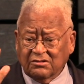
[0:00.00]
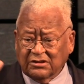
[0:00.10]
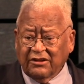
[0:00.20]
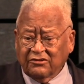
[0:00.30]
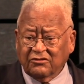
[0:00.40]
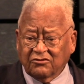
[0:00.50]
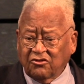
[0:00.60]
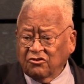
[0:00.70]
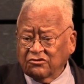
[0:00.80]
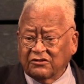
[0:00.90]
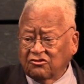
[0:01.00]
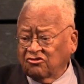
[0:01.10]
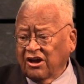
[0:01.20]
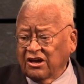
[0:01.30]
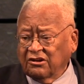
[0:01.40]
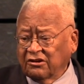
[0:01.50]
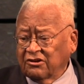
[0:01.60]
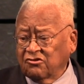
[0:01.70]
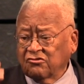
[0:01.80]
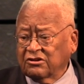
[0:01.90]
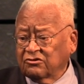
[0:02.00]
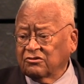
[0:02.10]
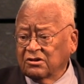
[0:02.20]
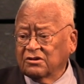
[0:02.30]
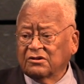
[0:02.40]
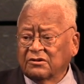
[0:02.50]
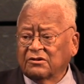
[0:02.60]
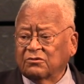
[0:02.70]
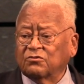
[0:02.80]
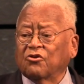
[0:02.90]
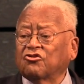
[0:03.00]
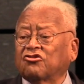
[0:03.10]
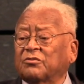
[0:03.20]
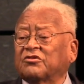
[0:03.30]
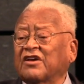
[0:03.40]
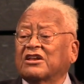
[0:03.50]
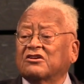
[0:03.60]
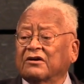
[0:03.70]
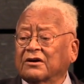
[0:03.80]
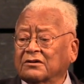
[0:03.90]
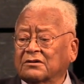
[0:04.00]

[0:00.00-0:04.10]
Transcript: let's turn the jail into a worship center.